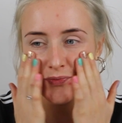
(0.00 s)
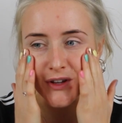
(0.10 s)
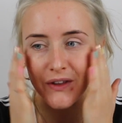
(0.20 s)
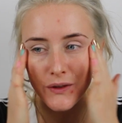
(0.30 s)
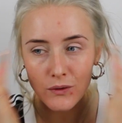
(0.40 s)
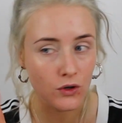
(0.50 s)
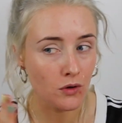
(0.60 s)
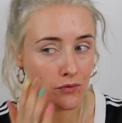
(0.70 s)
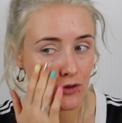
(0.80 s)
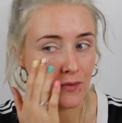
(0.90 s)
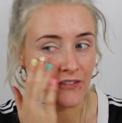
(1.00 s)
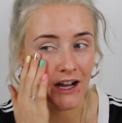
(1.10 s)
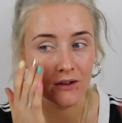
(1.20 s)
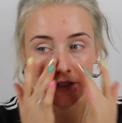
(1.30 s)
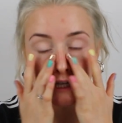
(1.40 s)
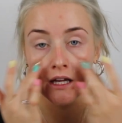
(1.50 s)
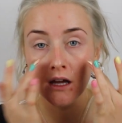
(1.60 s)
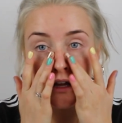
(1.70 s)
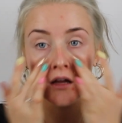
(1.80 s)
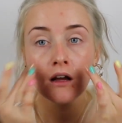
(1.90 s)
so that they'll come through my foundation
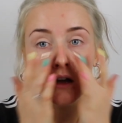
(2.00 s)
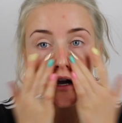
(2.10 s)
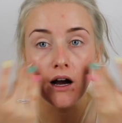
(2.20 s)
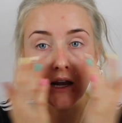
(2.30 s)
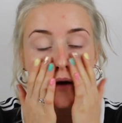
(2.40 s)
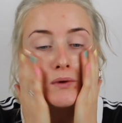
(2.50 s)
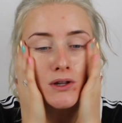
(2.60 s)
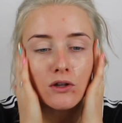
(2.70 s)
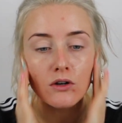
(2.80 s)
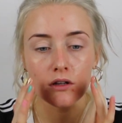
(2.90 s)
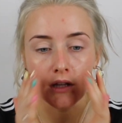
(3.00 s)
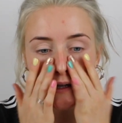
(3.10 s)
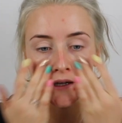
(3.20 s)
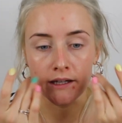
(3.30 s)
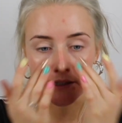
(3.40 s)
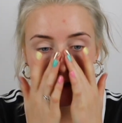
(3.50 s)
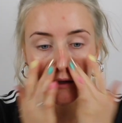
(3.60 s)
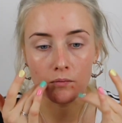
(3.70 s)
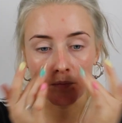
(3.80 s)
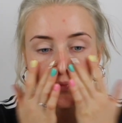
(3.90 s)
and I will look like
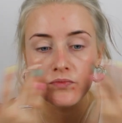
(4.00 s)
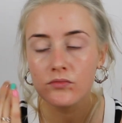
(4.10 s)
a